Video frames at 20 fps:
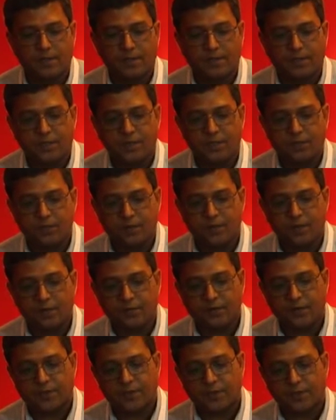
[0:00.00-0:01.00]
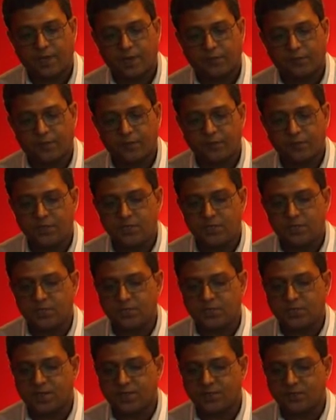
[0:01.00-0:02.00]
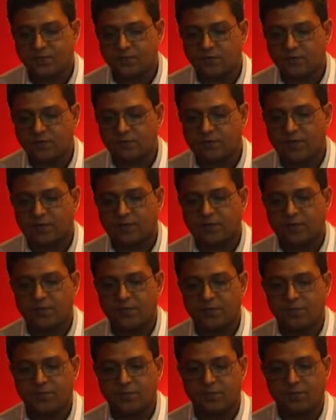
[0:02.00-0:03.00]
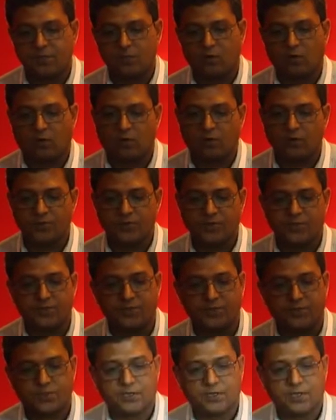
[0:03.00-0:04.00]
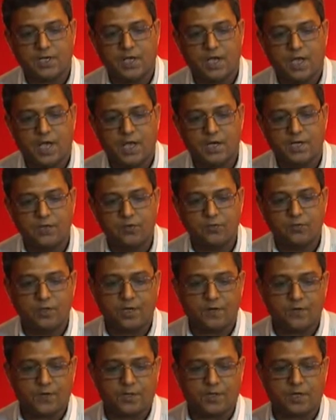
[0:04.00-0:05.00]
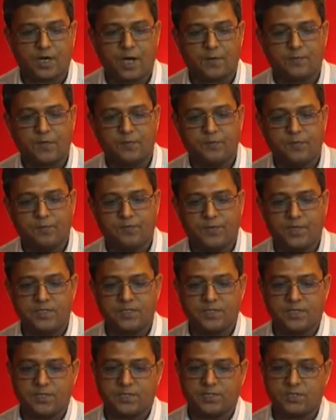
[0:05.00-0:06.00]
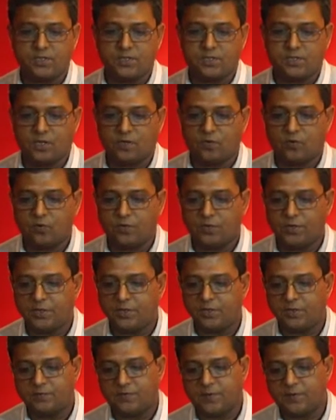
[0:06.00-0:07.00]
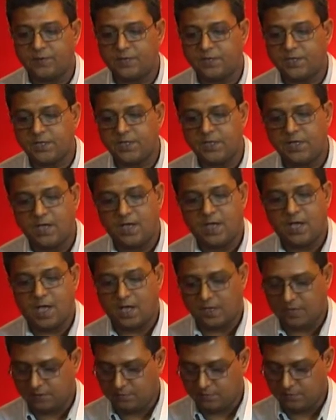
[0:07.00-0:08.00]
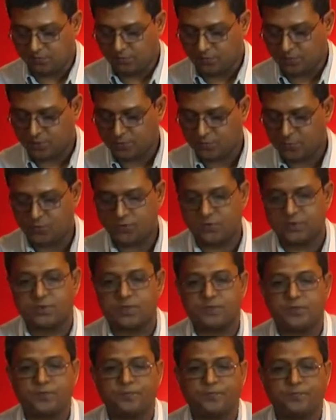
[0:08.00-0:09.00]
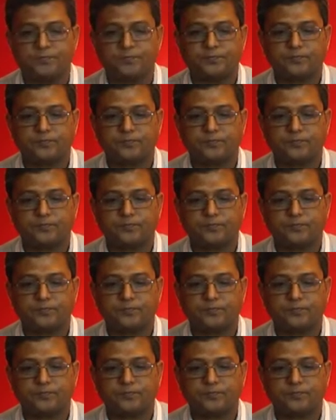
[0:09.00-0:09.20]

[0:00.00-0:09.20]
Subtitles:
The nuclear factor kappa B is a transcription factor present in all cells, and nuclear factor kappa B plays an essential role in inflammatory and immune responses.